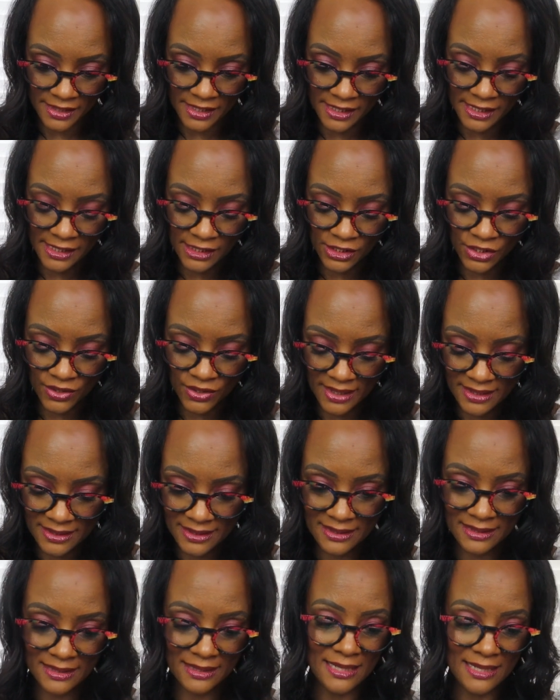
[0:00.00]
The
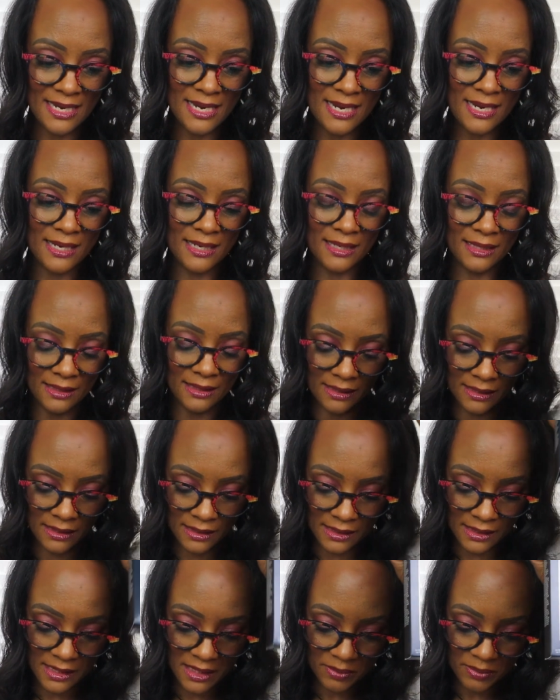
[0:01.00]
treStique
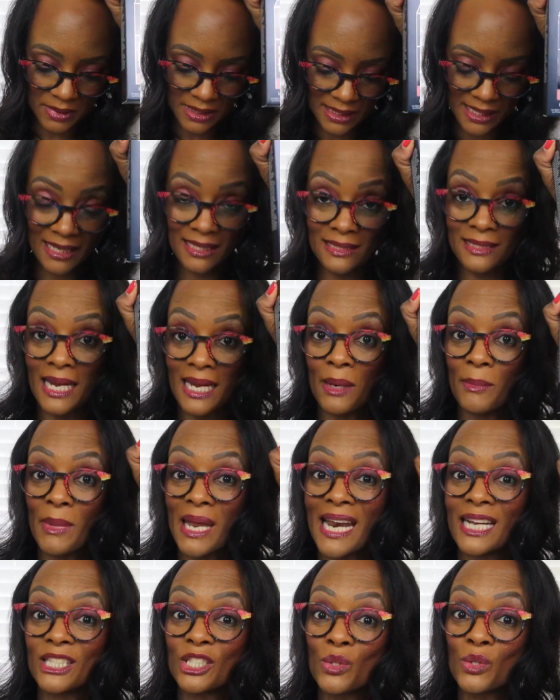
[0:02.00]
Lip Glaze came
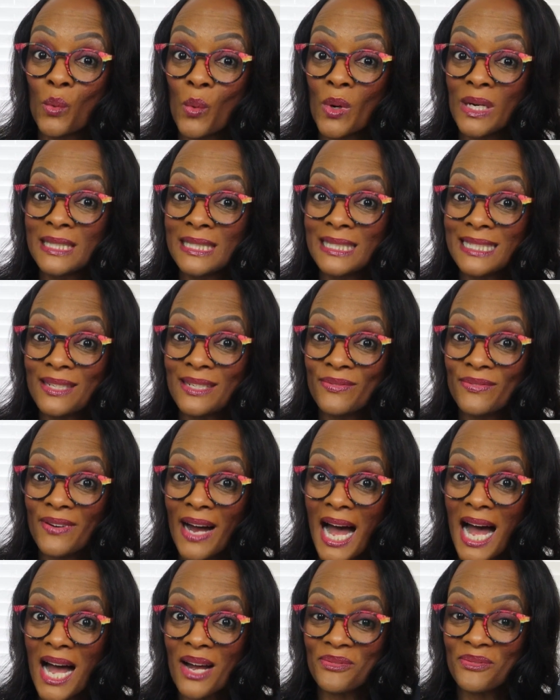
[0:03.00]
in at
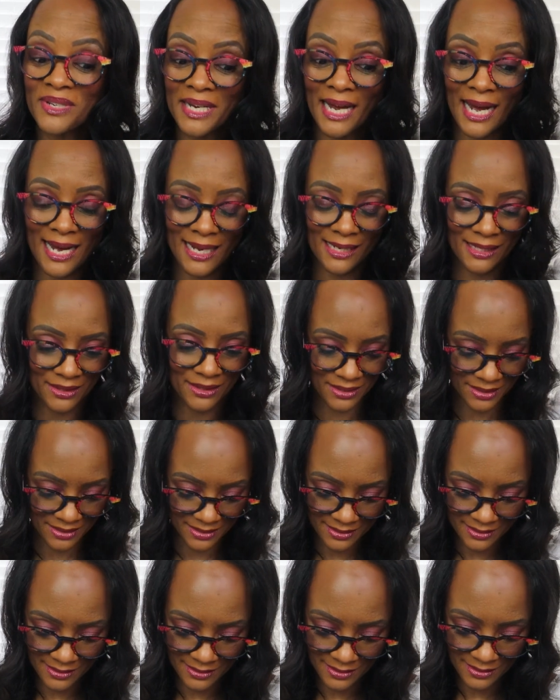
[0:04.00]

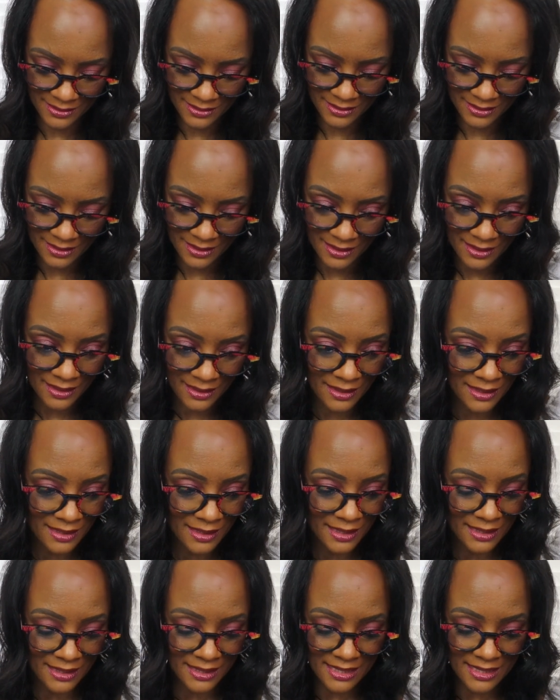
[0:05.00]
$25.
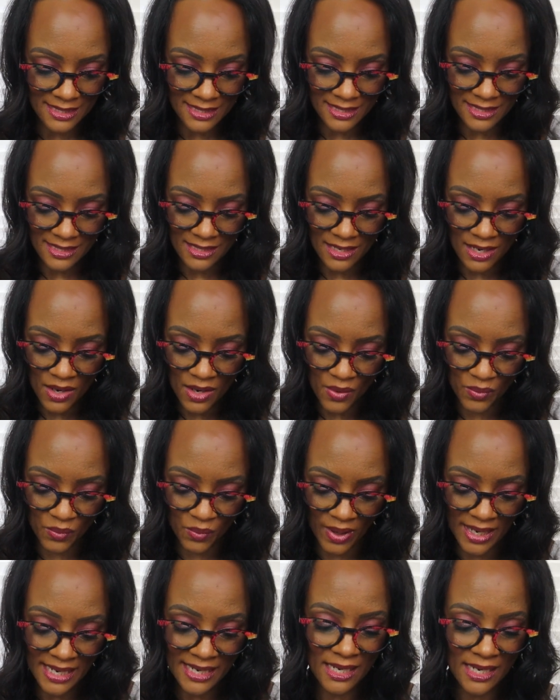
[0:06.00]
The
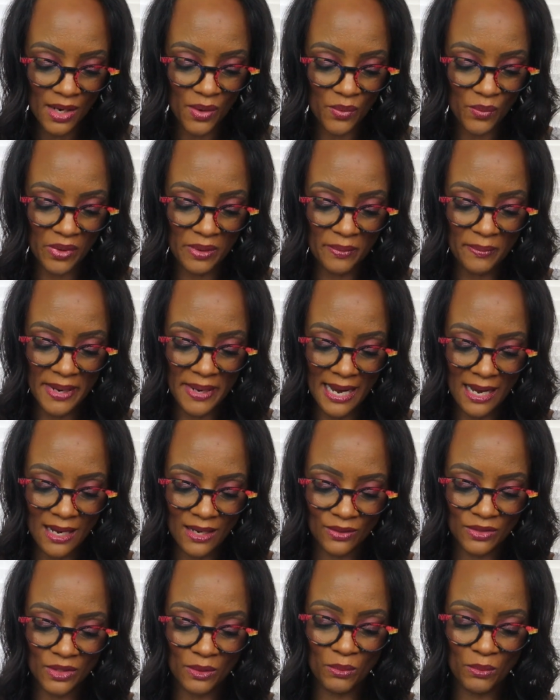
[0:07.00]
Reina
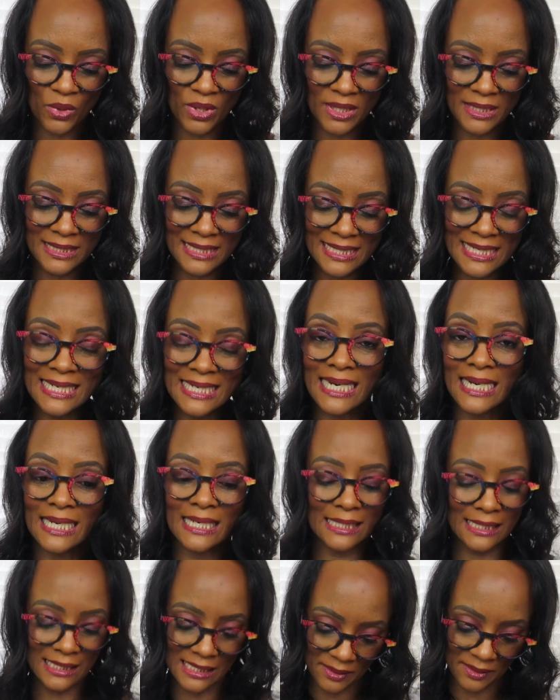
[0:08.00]
Rebelde
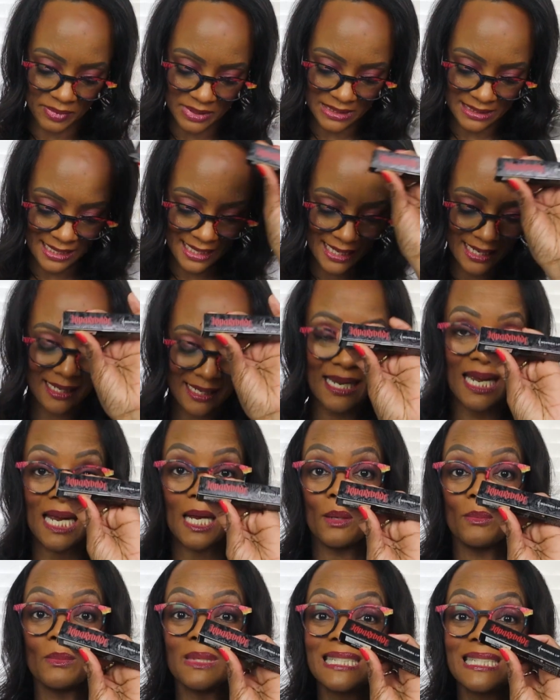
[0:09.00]
Mordida Lip Stain
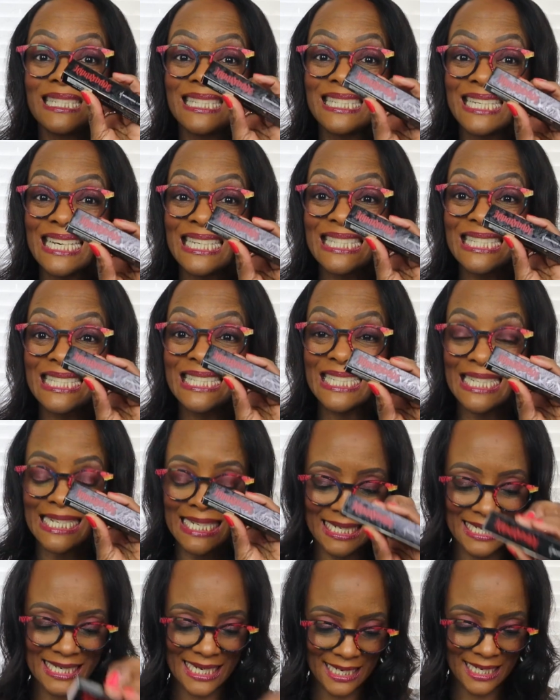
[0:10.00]
came
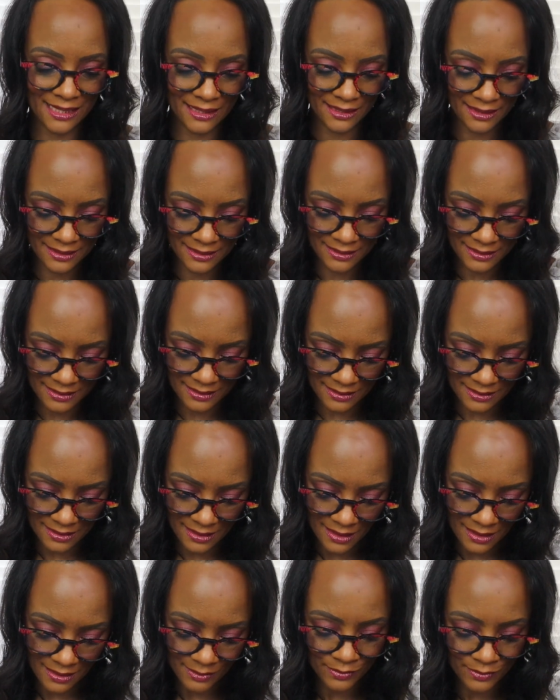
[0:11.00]
$16.
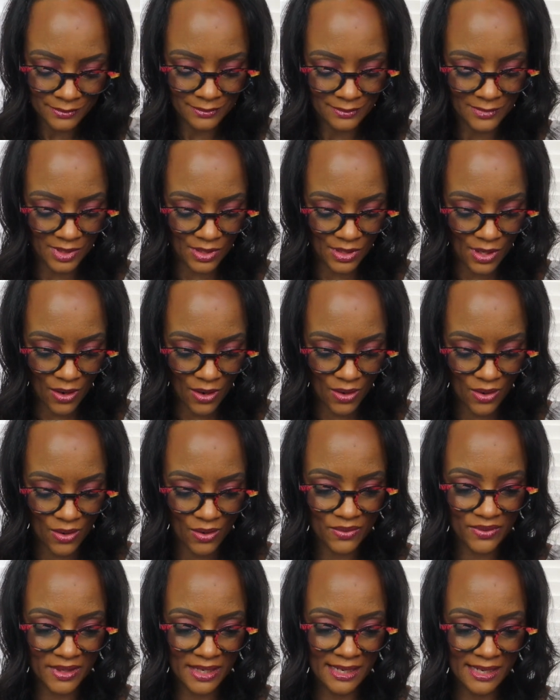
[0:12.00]

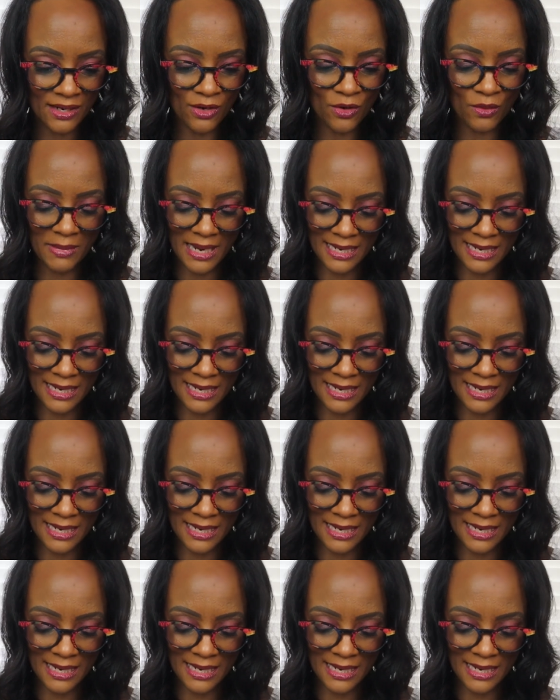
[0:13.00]
Y'all, the Il